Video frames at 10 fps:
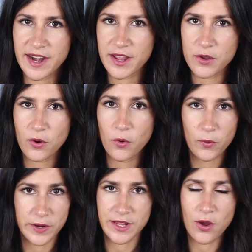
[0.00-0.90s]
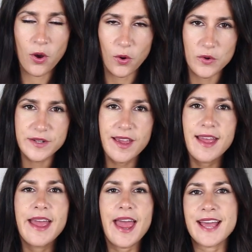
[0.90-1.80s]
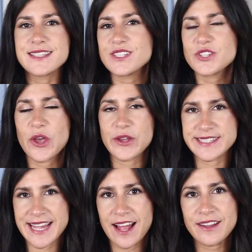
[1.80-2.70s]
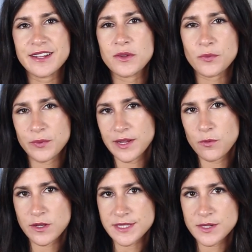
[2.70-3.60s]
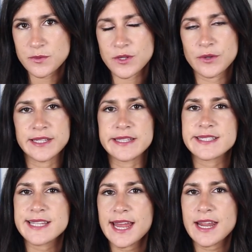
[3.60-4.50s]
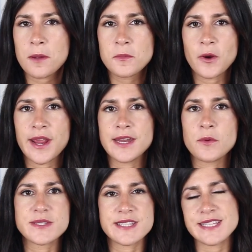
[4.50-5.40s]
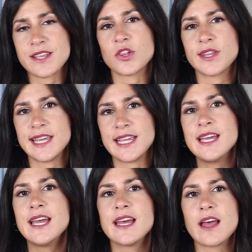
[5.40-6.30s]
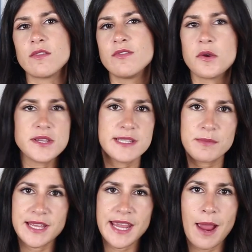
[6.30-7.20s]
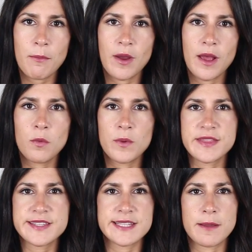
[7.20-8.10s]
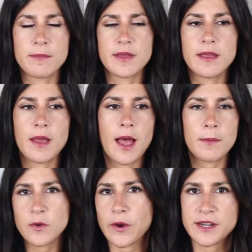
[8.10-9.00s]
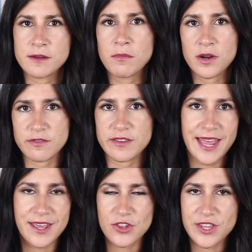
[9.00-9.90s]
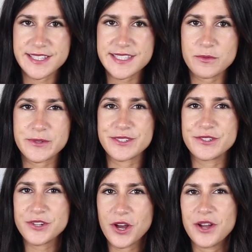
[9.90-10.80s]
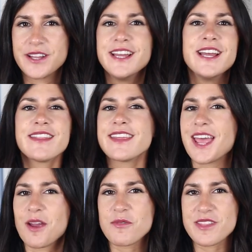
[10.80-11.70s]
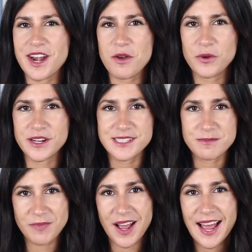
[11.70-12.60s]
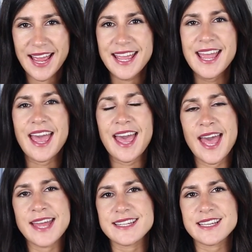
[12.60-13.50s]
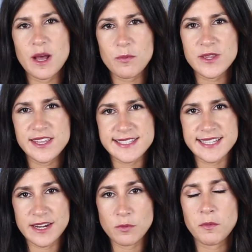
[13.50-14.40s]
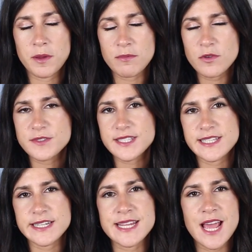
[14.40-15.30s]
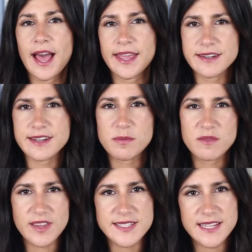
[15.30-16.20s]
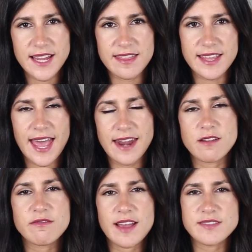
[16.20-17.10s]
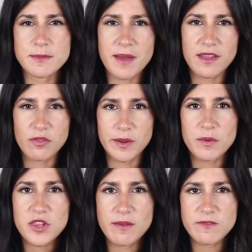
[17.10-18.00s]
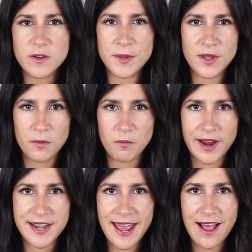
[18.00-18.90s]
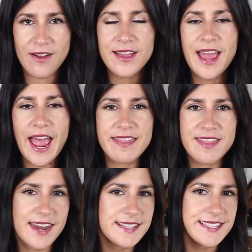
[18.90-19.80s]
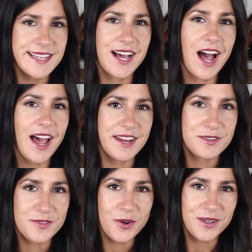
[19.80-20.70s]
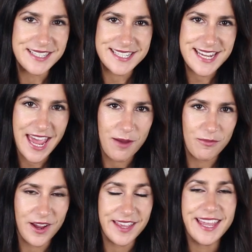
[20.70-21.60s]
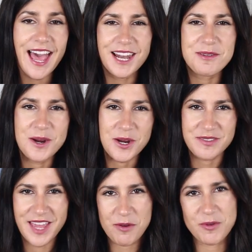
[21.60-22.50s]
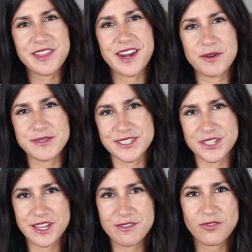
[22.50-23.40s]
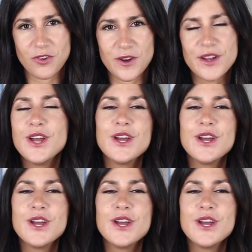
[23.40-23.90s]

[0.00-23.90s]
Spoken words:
that I already owned. As it turned out, it really wasn't. It was only a slight upgrade. It was essentially a very similar camera with some upgraded modifications. It was not the camera that I wanted to buy, and a couple years later when we moved to Sydney, I ended up investing in the Canon 5D Mark III, which I'm filming on right now, and that is the kind of quality camera and caliber camera that I was looking for.